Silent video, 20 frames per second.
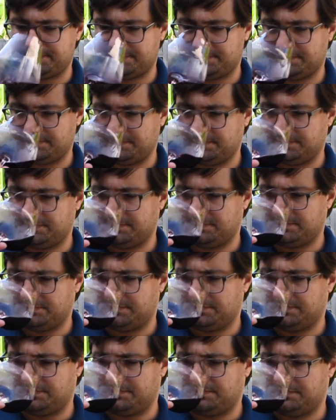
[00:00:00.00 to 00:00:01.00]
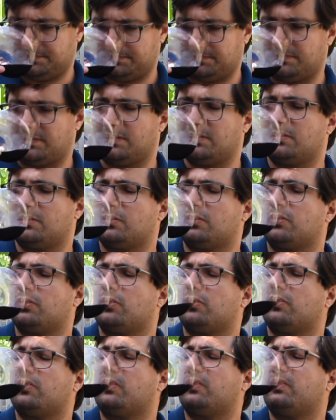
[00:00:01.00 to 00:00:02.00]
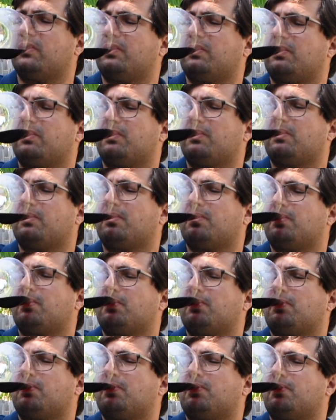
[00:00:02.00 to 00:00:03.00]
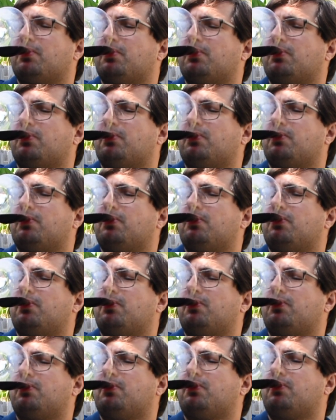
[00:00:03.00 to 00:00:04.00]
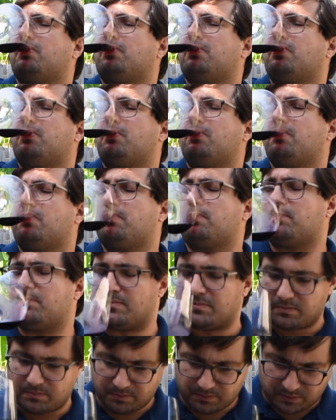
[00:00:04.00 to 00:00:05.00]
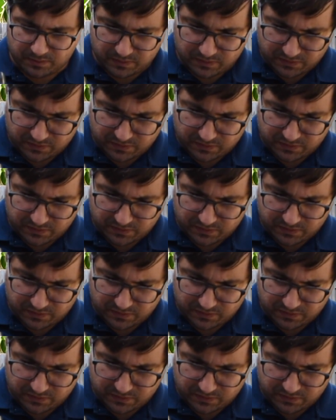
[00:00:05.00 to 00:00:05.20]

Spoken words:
[no speech]